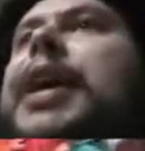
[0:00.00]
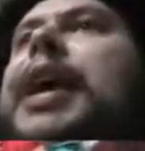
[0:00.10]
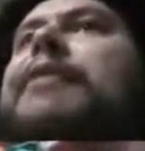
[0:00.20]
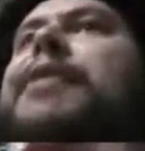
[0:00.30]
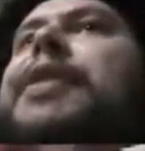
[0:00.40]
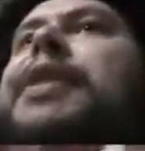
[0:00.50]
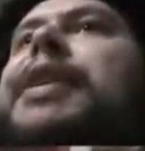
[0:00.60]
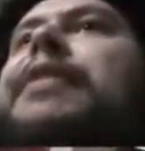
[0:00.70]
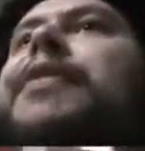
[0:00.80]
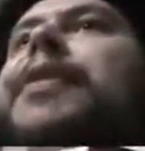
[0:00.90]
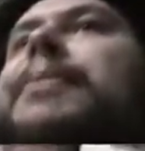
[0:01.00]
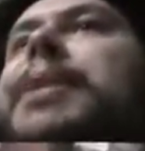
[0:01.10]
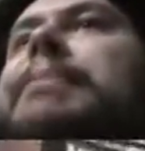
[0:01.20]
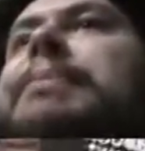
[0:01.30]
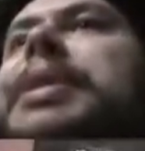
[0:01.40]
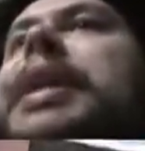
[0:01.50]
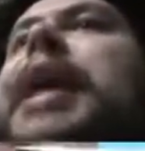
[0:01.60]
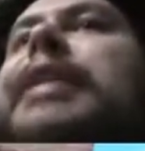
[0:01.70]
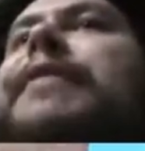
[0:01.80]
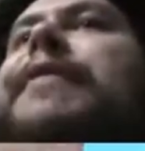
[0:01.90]
everything from the
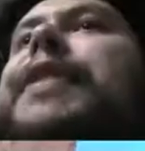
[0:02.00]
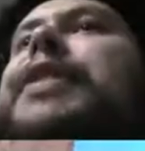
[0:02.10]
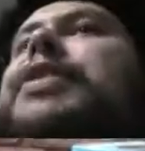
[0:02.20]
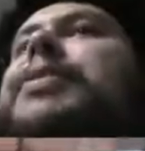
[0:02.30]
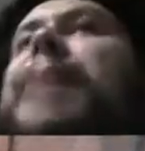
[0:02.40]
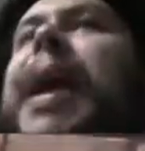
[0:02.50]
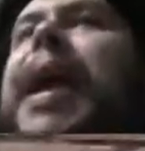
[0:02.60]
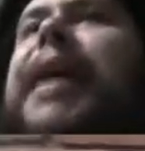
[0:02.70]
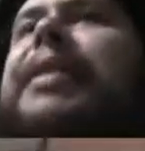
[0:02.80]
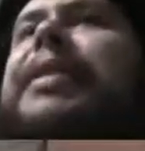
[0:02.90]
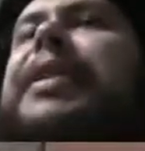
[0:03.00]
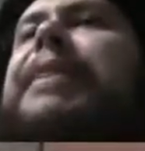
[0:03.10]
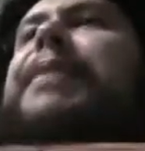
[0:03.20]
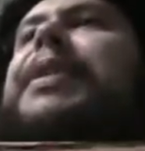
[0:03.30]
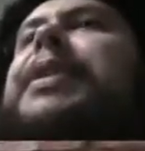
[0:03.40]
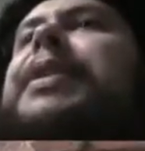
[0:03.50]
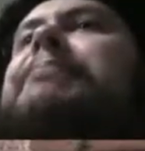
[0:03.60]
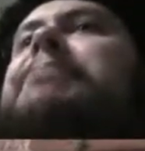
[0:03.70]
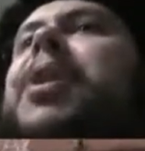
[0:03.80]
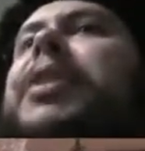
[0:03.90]
start to finish, and the
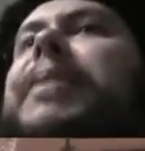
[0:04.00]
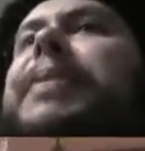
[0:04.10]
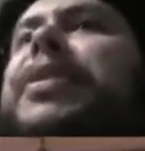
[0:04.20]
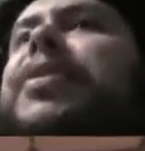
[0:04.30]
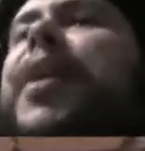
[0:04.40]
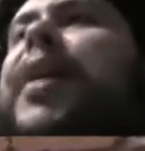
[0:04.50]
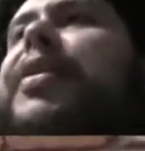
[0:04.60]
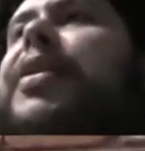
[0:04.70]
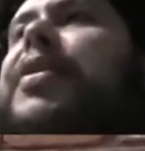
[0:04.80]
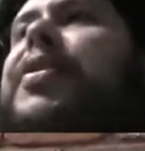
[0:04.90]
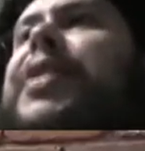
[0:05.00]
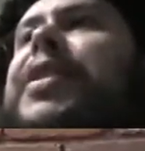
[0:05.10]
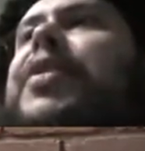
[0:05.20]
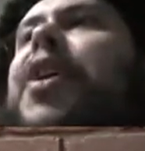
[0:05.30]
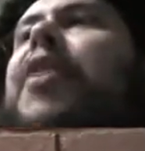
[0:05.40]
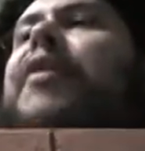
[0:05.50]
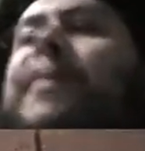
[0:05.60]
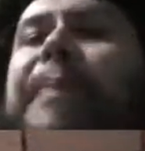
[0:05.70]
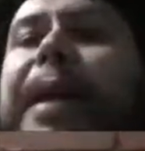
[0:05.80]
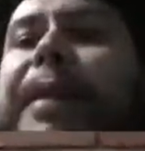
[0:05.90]
opinion. I demonstrate the usage of
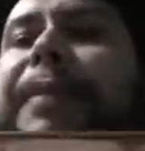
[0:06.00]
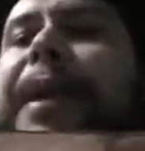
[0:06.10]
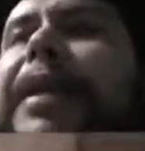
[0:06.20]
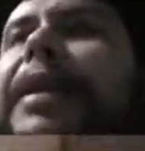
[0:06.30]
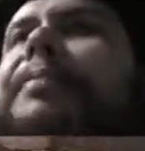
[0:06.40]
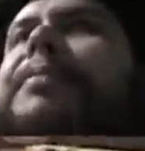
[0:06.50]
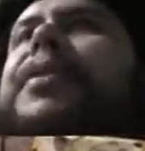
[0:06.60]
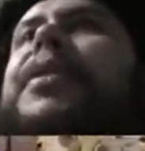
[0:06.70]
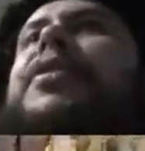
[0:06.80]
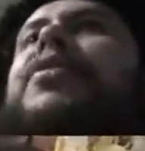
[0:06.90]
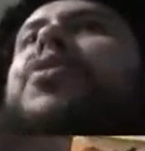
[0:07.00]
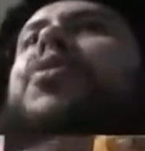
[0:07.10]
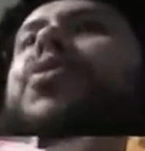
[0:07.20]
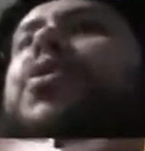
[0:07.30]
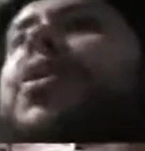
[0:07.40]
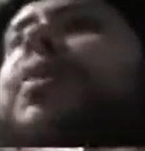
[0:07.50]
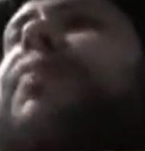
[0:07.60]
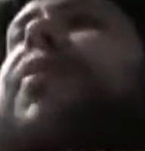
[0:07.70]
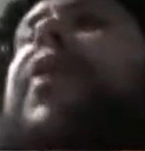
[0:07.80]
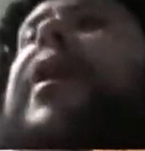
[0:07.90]
many mediums, tools,
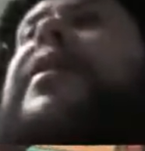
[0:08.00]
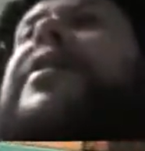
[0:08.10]
products